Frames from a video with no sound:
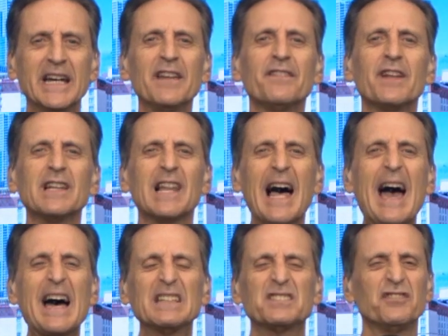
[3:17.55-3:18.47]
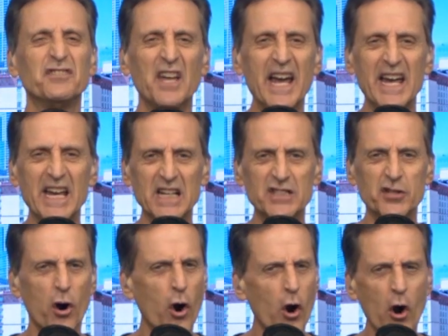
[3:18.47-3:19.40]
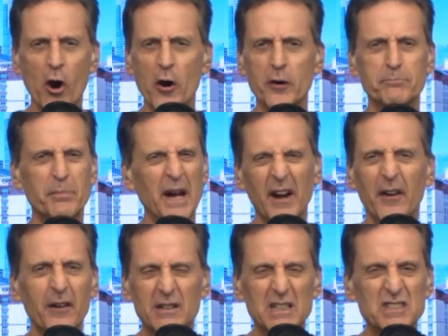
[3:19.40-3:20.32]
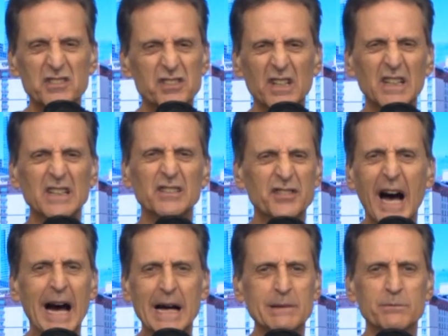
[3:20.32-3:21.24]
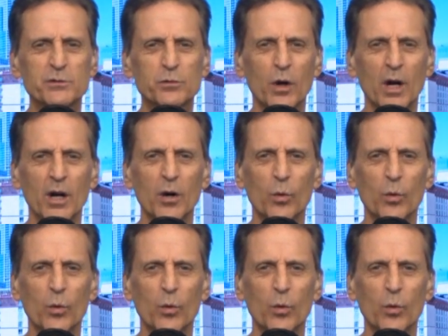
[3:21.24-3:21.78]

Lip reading: In the last days, hard, perilous times